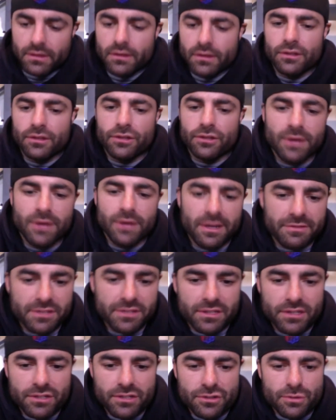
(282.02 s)
you have to
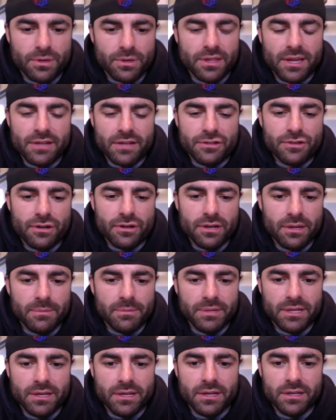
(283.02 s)
enjoy that journey
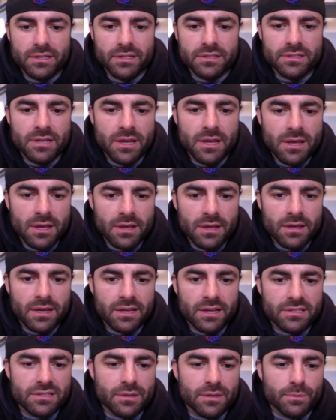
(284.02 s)
because
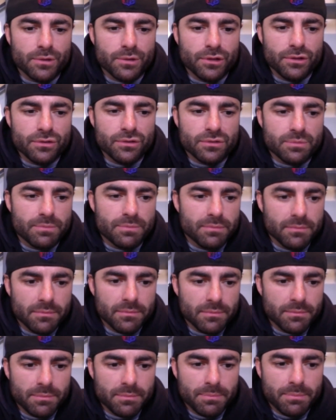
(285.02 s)
as someone who's
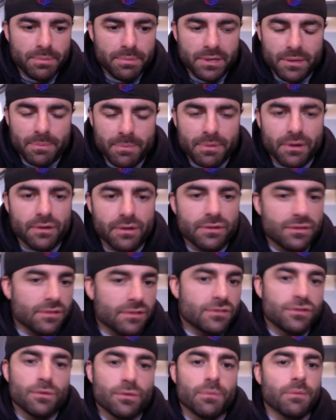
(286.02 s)
been a part of the
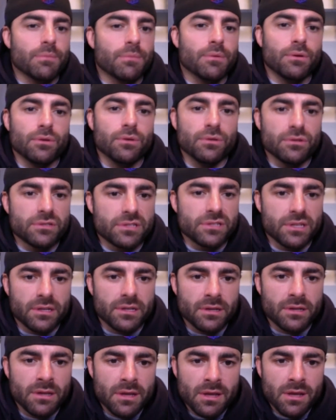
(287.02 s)
Super Bowls
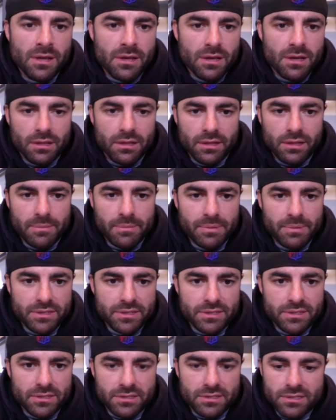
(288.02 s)
and
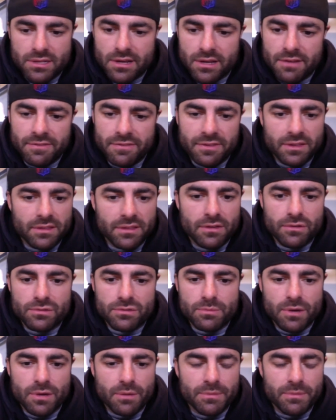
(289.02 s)
Olympics and stuff. Those
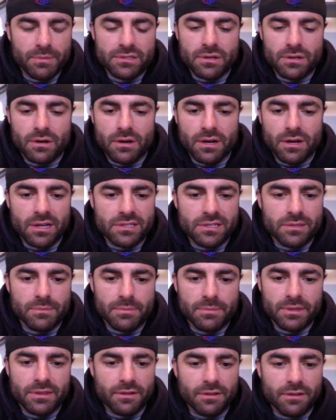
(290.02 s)
moments are awesome,
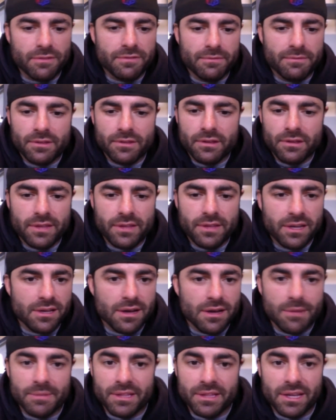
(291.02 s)
but they're they, they
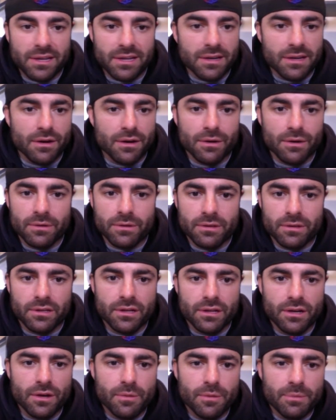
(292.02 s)
come and they go, you
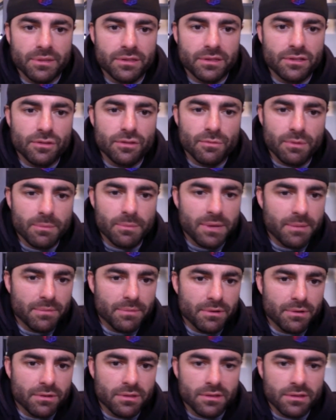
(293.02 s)
know. But you
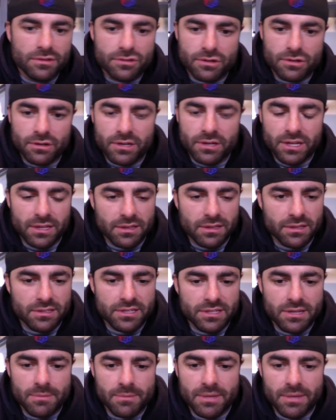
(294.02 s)
remember the journey and the
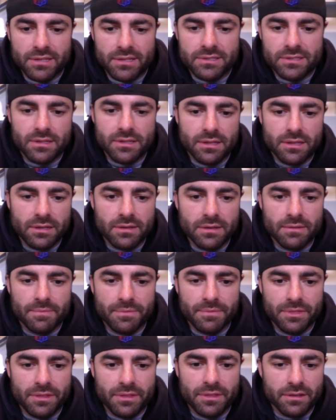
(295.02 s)
teammates and the
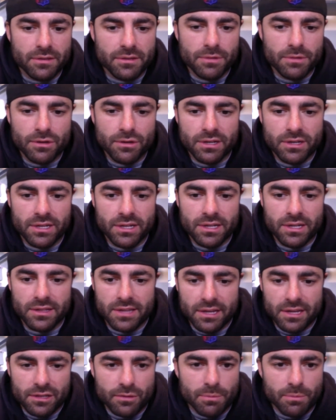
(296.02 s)
the community
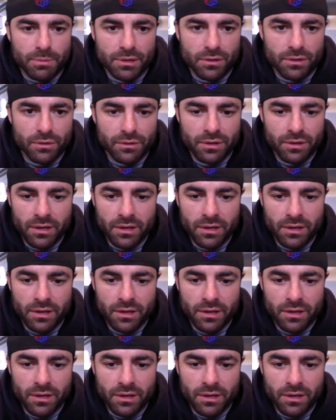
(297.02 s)
that you build,